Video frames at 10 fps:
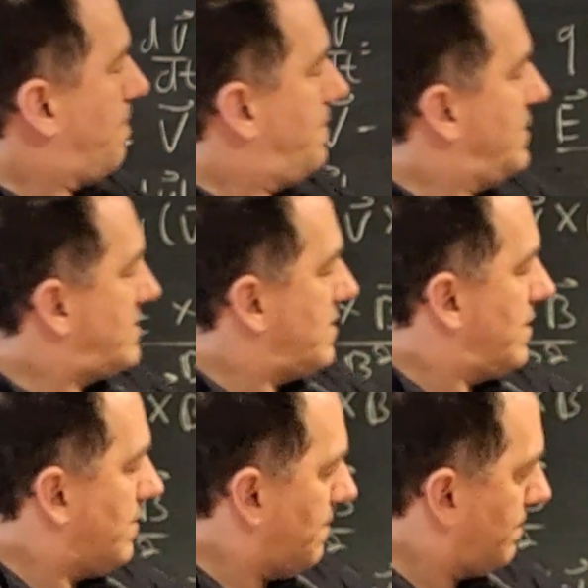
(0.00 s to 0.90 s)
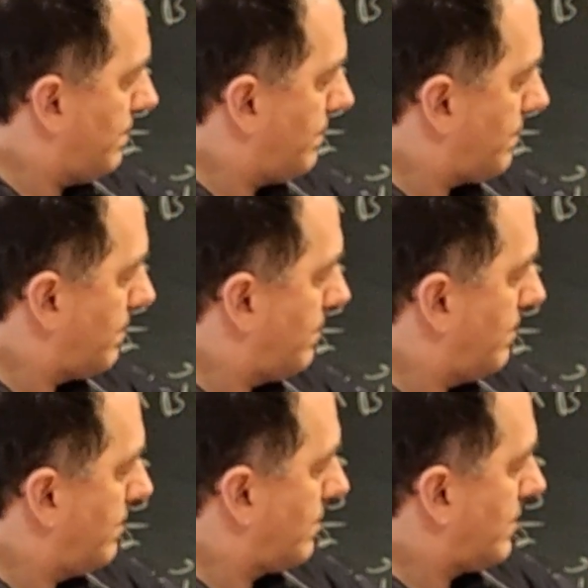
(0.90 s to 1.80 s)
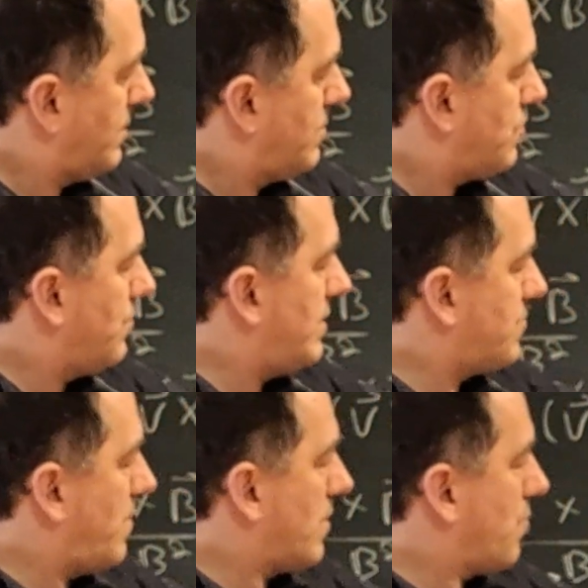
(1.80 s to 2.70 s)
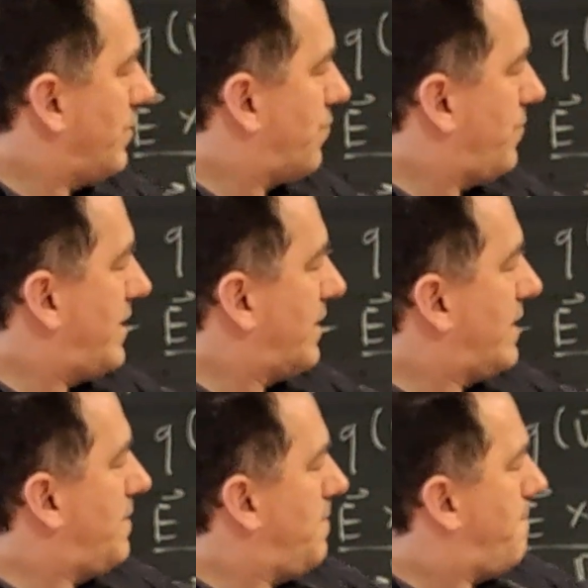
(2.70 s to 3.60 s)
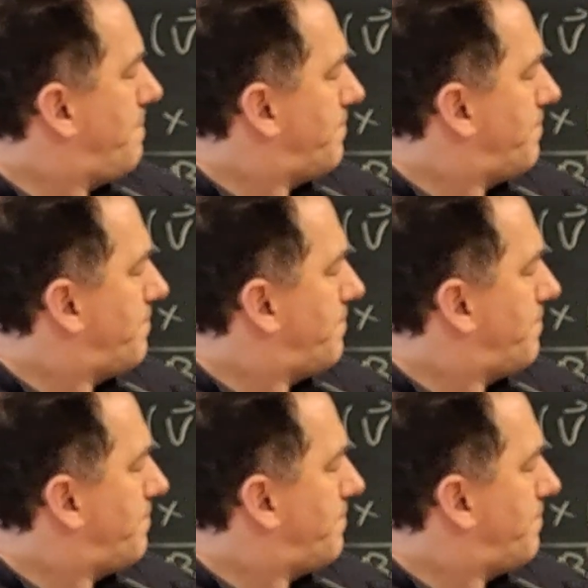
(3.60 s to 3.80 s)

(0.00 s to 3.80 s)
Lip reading: This here, so let's walk our way through that again.